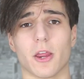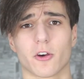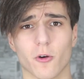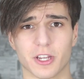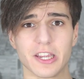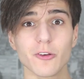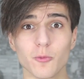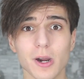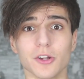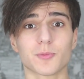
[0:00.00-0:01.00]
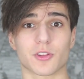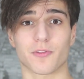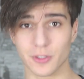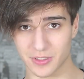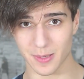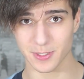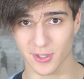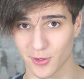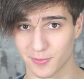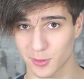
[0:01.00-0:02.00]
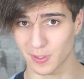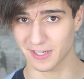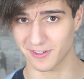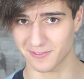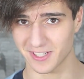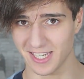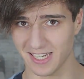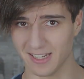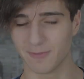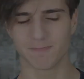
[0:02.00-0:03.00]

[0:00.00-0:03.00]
Erigorn here, and welcome to the first episode of 2015.